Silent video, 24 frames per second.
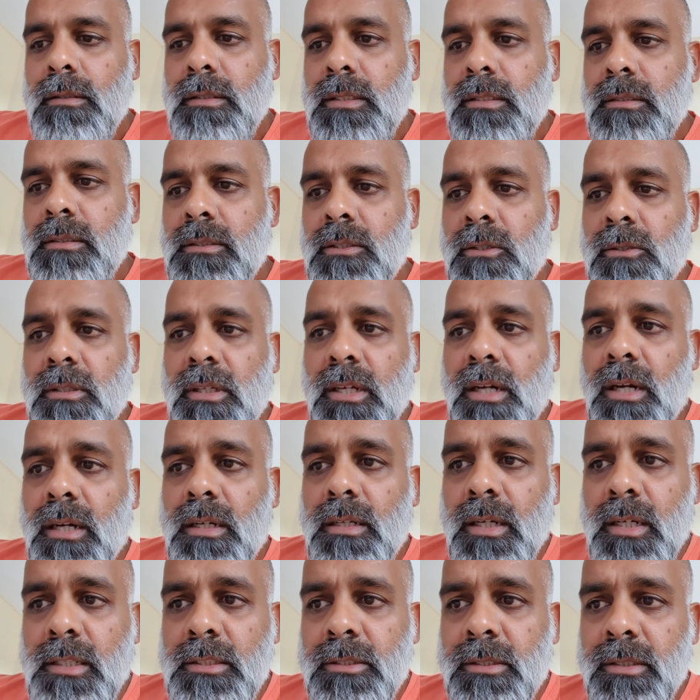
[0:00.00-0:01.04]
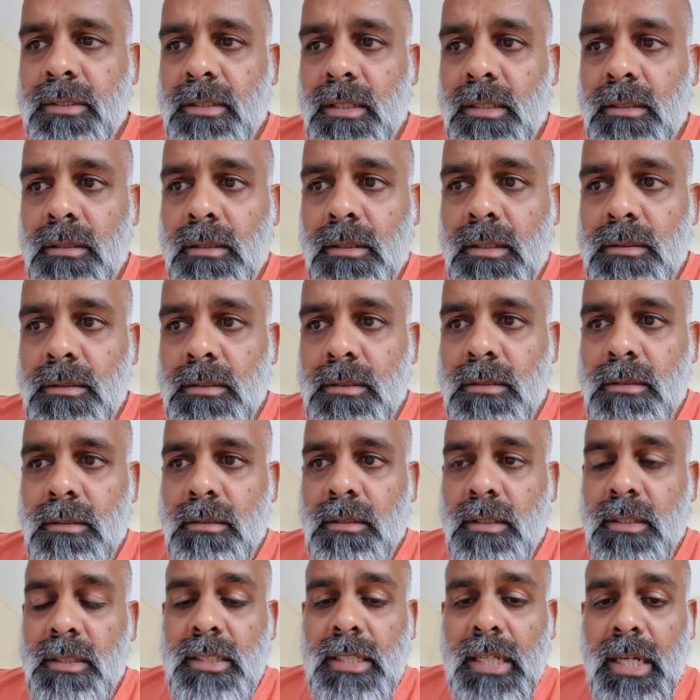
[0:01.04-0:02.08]
So the Akashic records
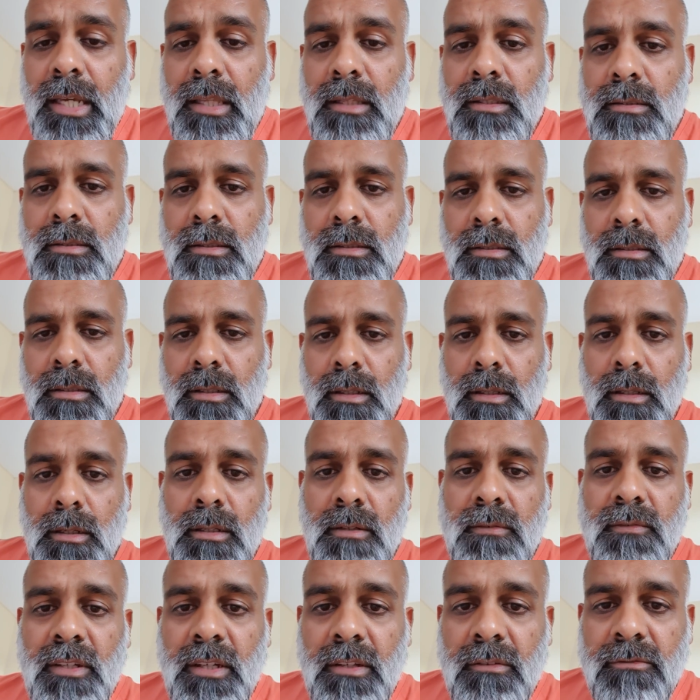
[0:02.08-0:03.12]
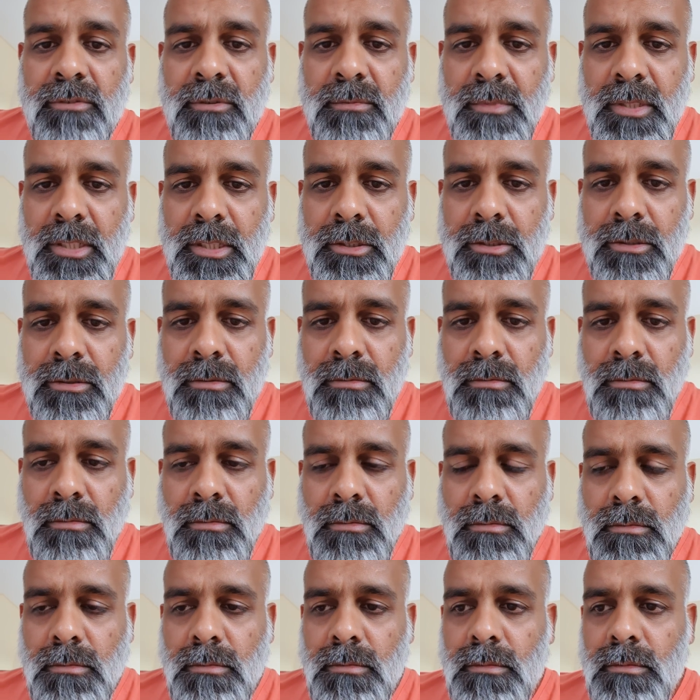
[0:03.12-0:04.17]
contains a lot of the information
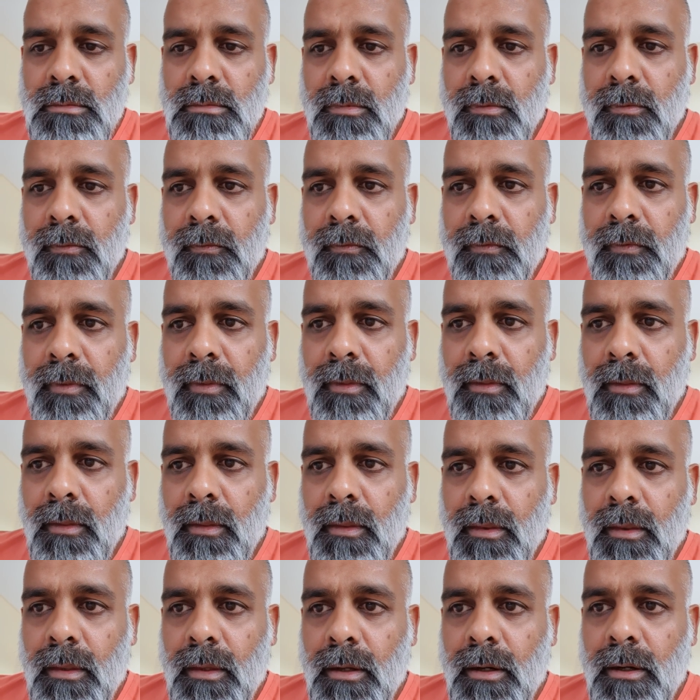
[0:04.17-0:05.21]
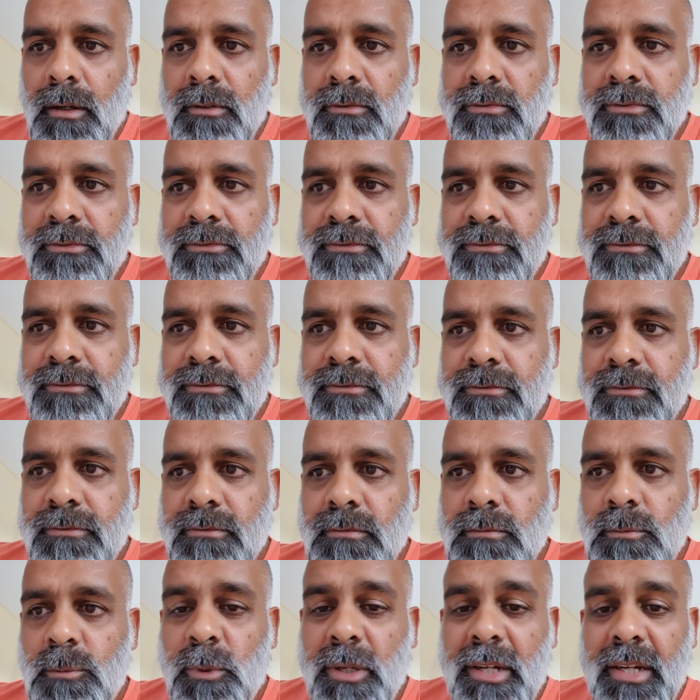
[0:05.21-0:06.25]
of
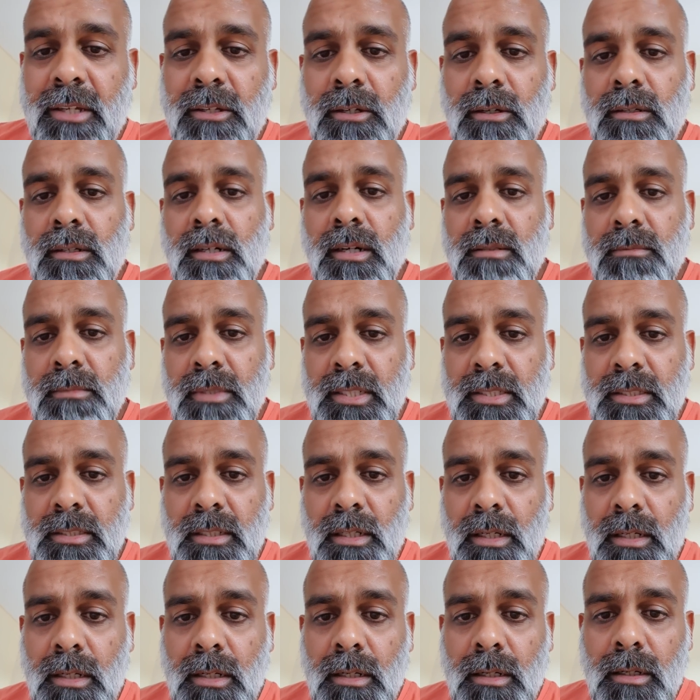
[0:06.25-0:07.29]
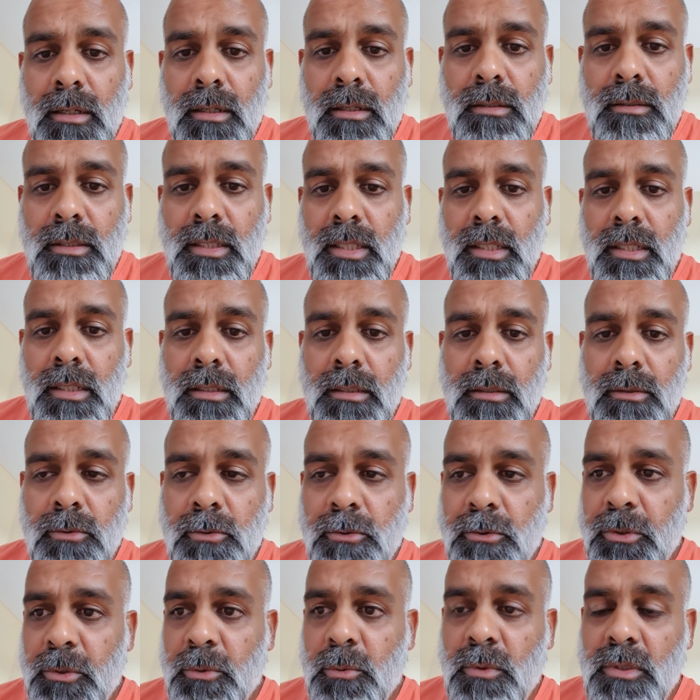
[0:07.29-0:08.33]
where your karmas are and who
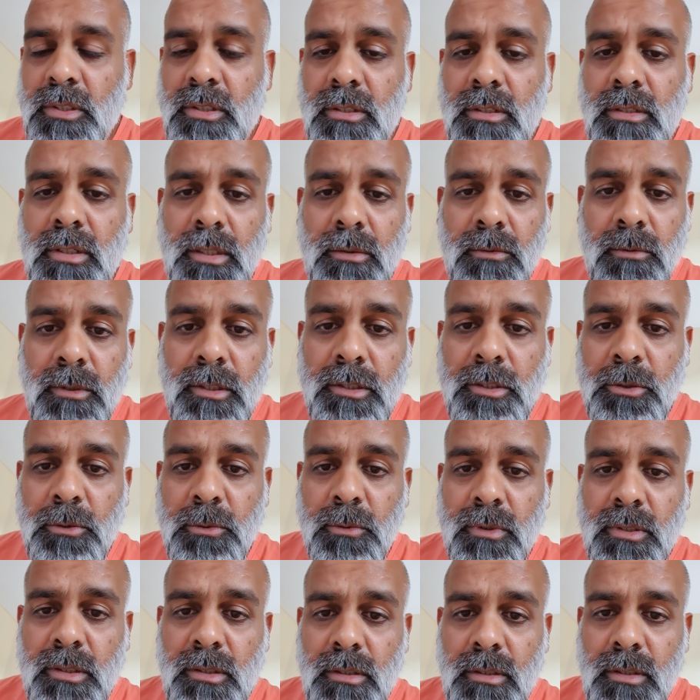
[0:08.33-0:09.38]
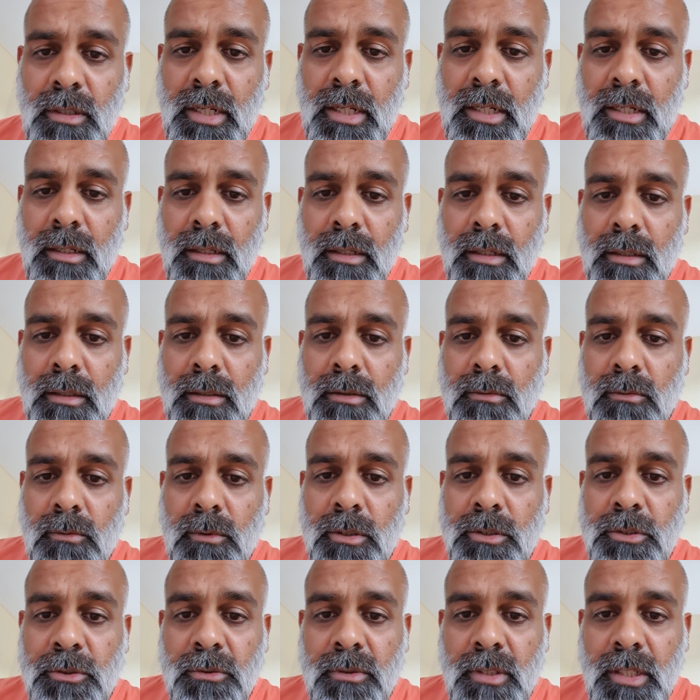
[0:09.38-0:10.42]
you were and what you were and
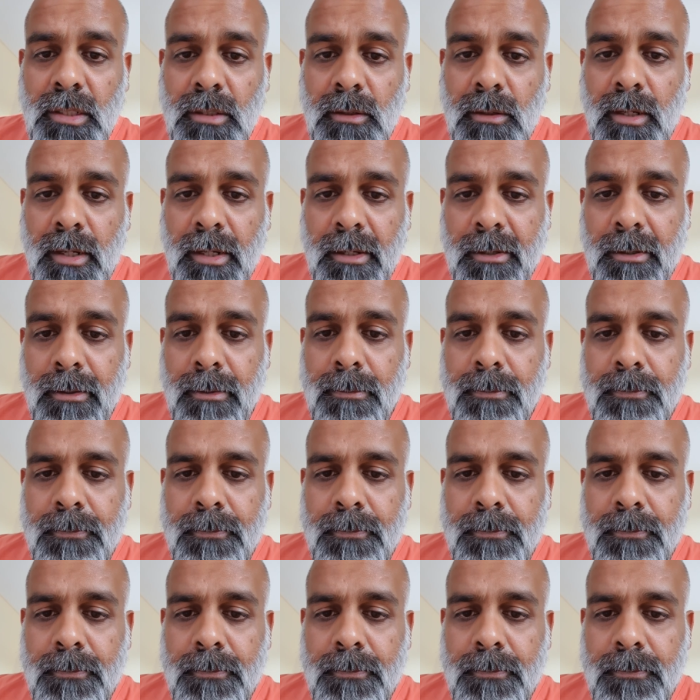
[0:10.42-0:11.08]
what you need to clear.